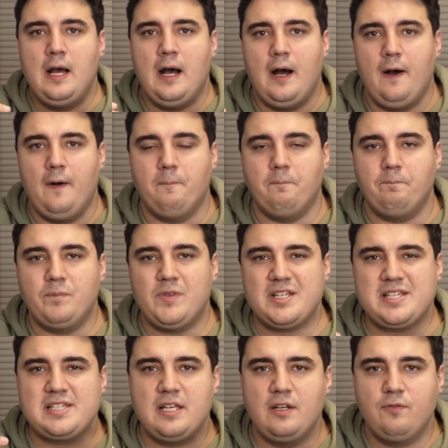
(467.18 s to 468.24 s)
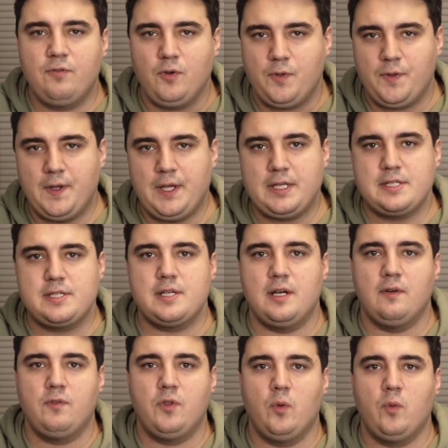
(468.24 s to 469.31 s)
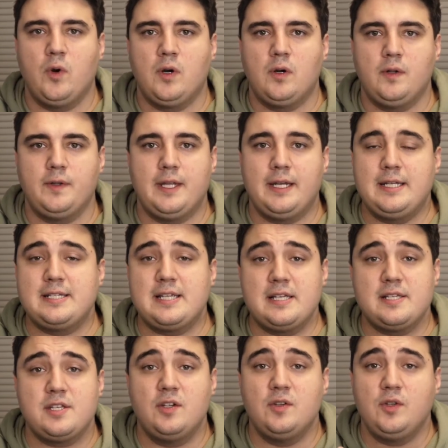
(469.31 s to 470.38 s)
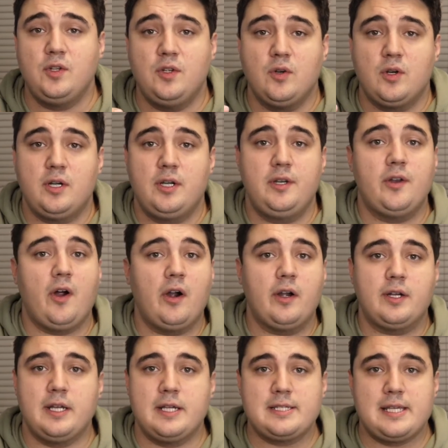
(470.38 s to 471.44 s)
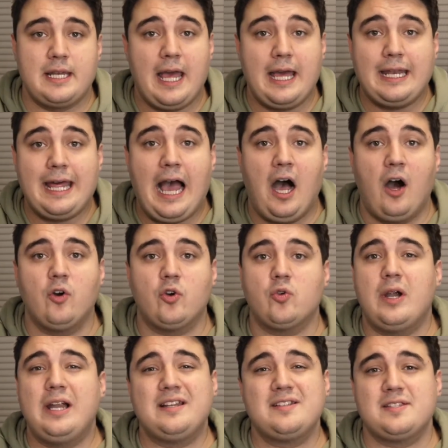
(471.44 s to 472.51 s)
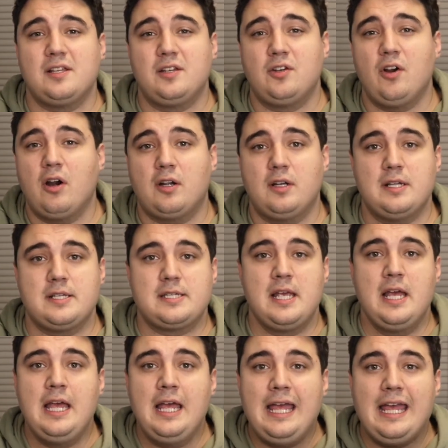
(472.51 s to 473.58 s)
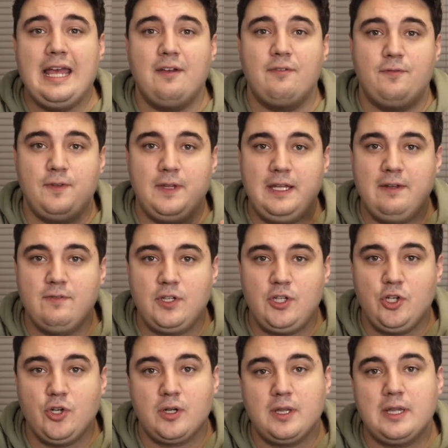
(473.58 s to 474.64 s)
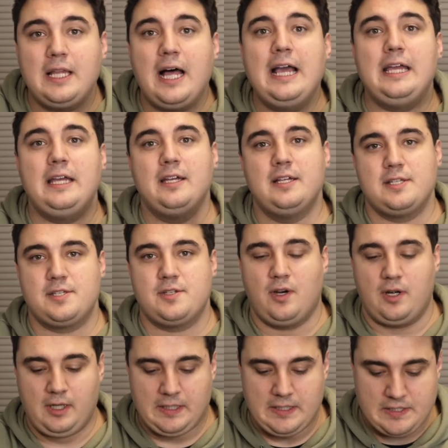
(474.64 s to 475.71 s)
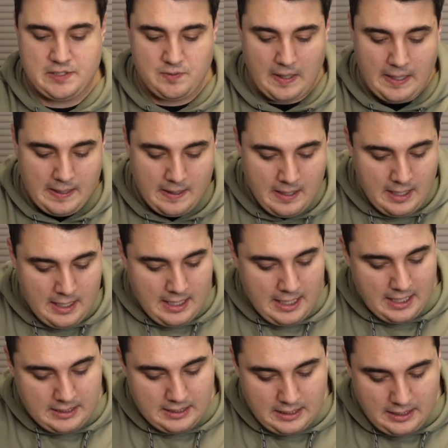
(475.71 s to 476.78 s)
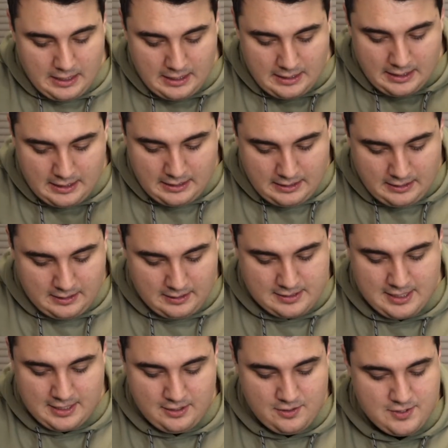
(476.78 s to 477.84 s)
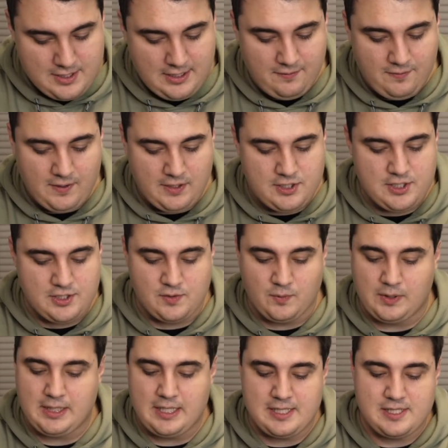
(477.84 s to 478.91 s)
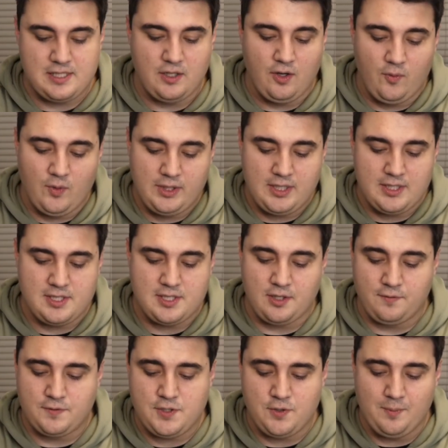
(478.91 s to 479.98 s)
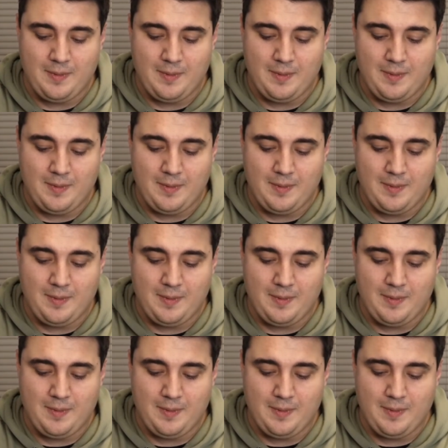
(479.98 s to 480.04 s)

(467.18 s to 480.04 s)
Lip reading: the sinful things of the world, then he says you're in darkness. And how great is the darkness if even your light is darkness, right? And then he continues and he finishes with this: no one can serve two